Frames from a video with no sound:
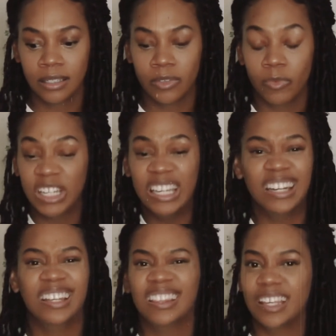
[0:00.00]
really
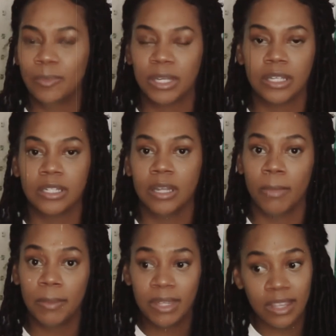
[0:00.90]
anything, because
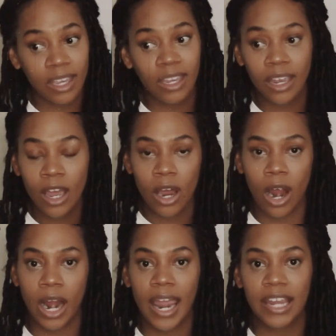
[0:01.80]
maybe they
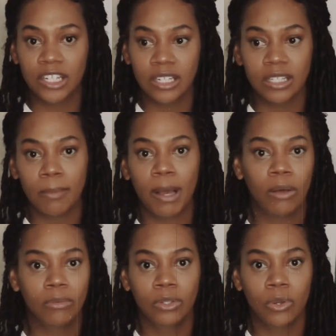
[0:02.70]
are anxious
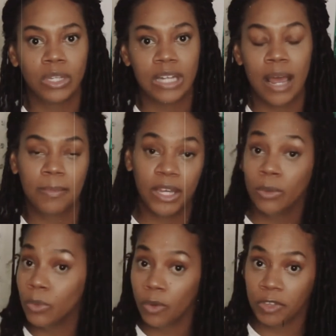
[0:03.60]
about, you know, the time. They
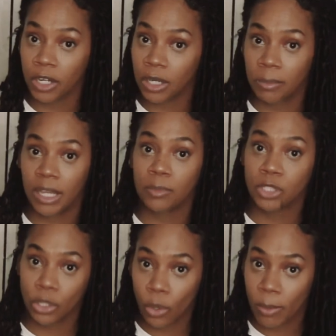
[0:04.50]
don't know if they're going to be able
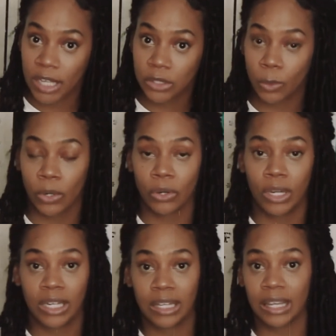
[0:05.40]
to go back to work or
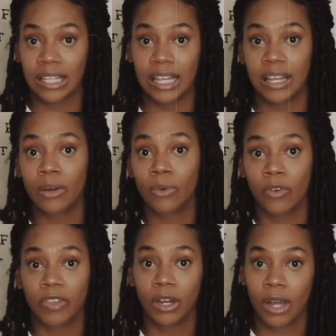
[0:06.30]
anything like that. They don't
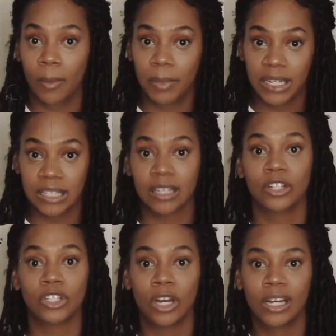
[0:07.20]
know if their company is going
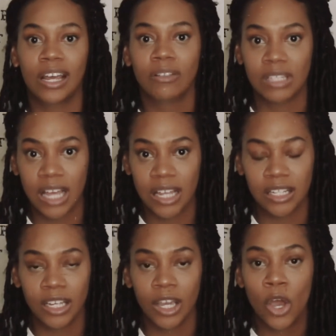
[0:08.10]
to start
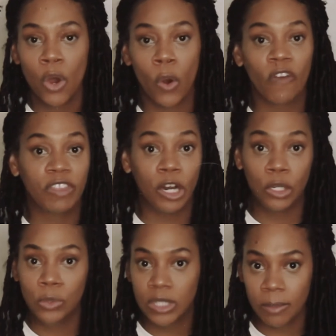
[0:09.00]
downsizing or if they're
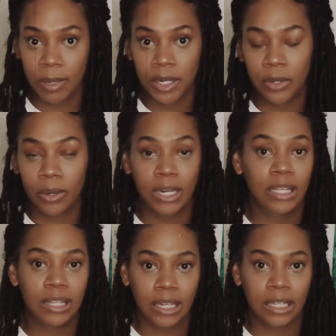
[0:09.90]
losing money or
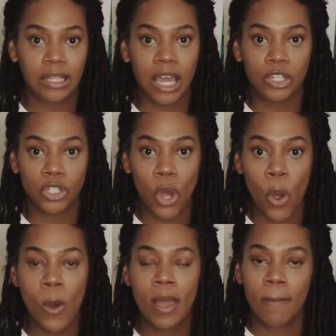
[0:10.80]
anything like that.
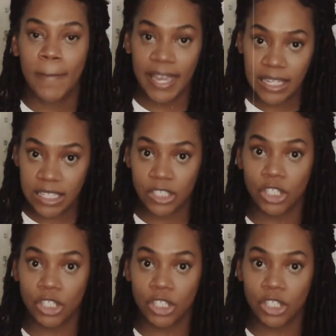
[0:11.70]
So pay attention